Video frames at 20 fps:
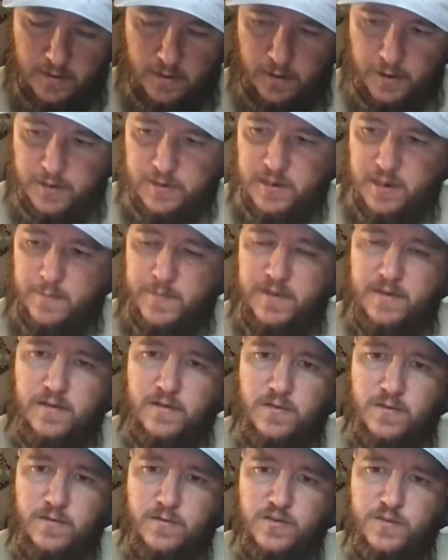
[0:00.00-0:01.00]
you talking about
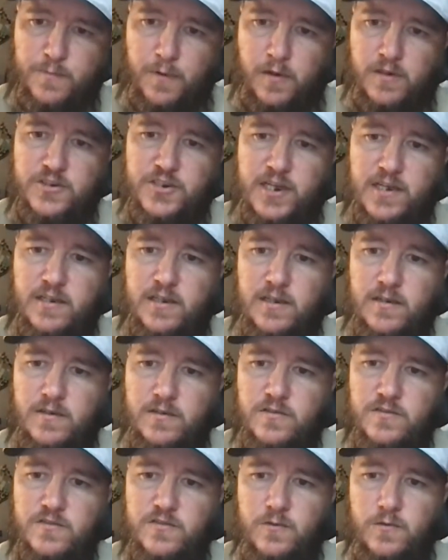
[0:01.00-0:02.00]
the spark shad
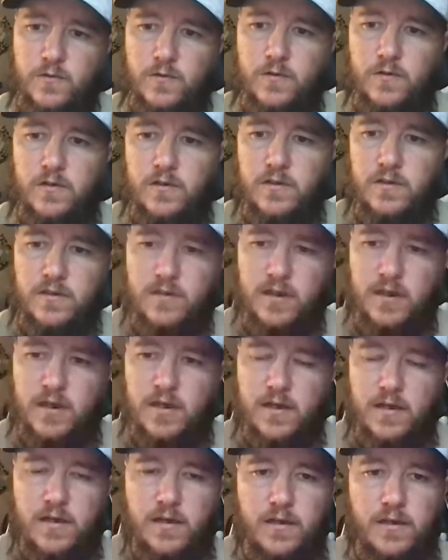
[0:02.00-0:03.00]
colors, or
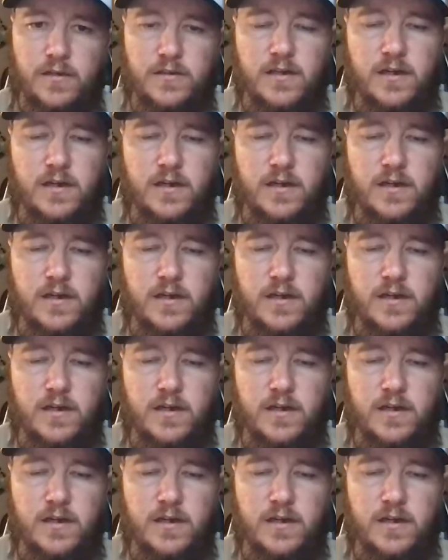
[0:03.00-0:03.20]
are you